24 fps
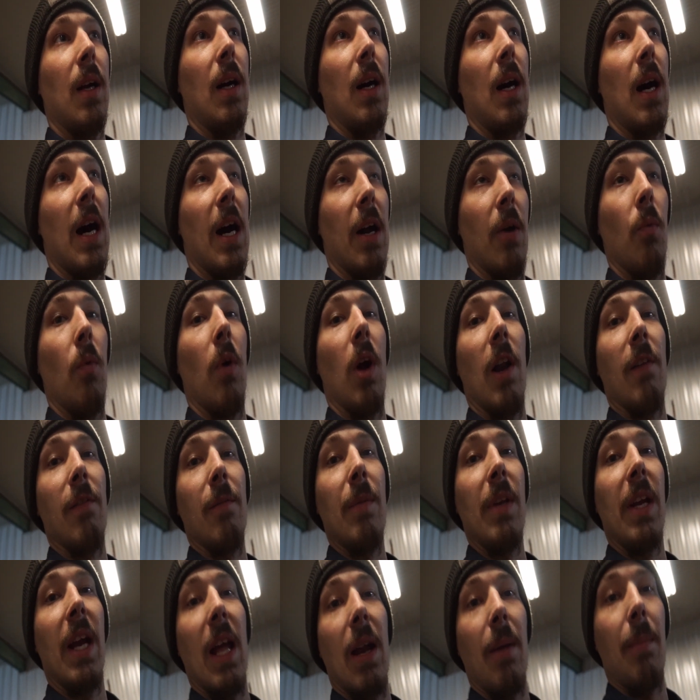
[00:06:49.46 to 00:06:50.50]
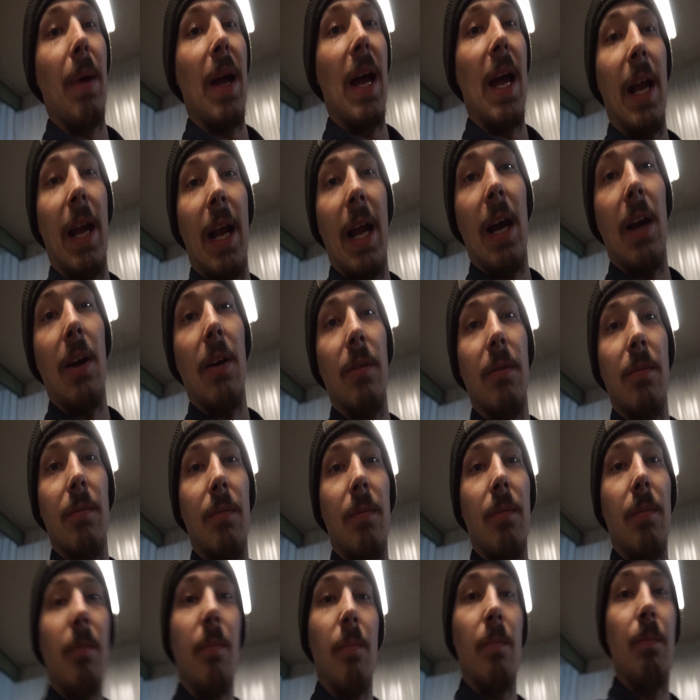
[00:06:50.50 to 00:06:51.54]
on one of them you got to bang out.
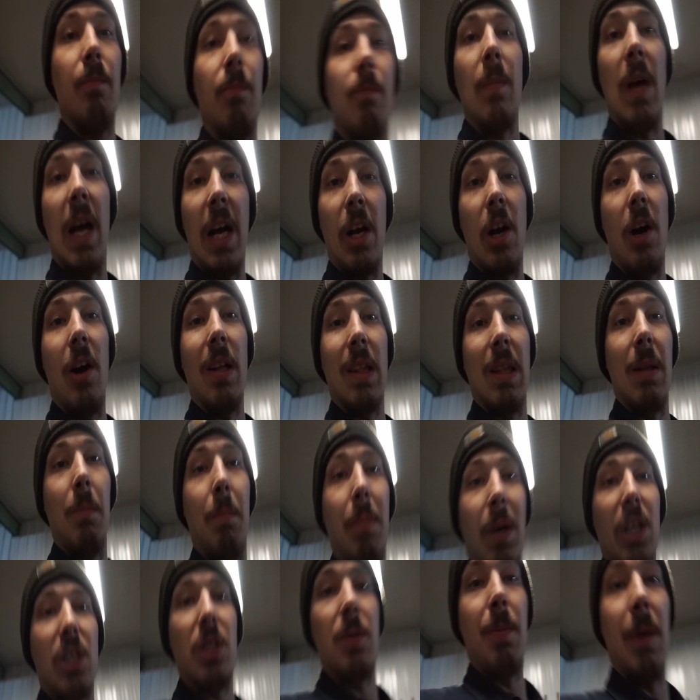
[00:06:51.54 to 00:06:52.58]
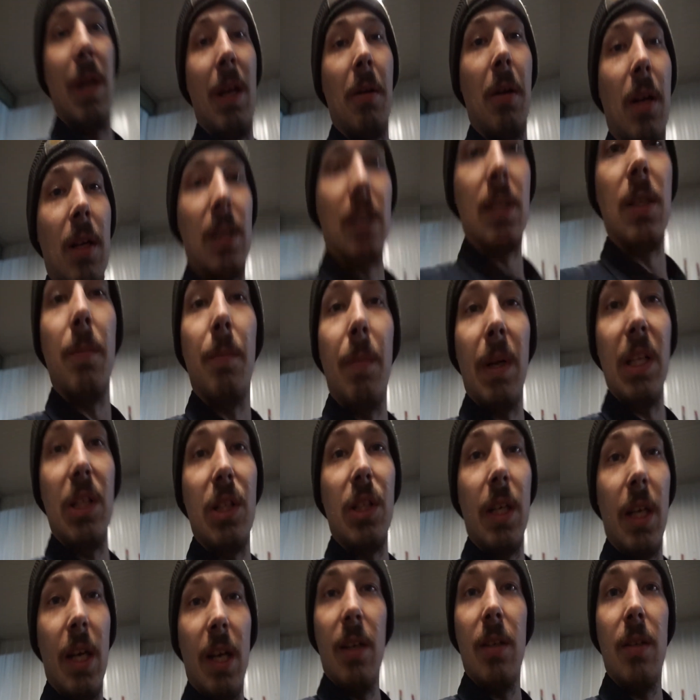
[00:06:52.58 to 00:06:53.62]
I call it the bitch pin because it's a bitch
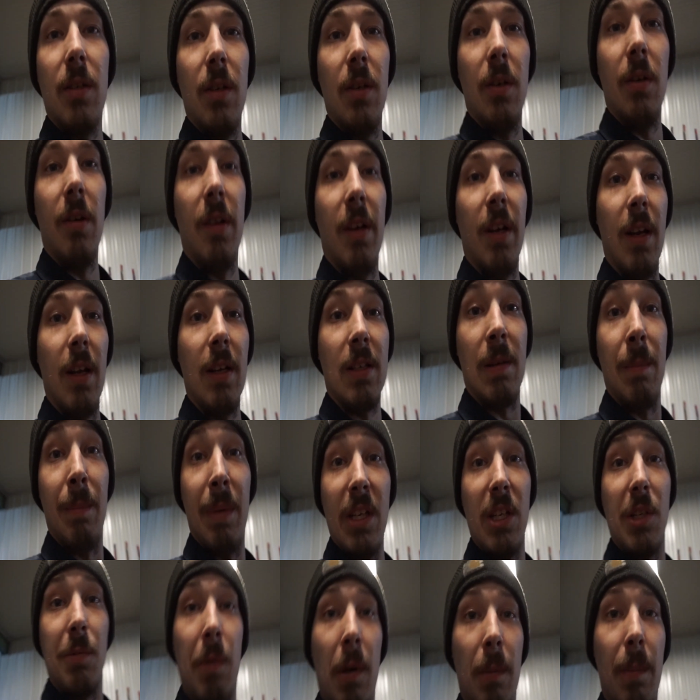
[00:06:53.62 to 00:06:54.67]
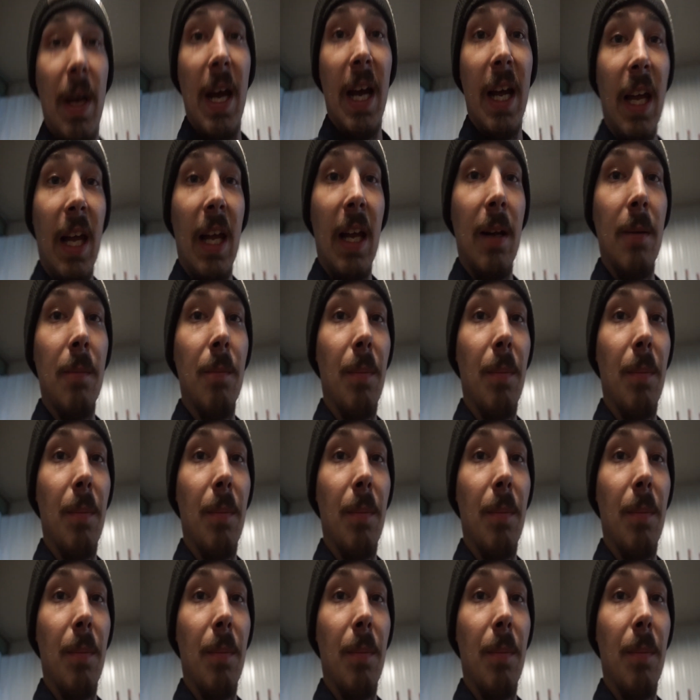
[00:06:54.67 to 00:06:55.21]
to get to and it's a bitch to put back in,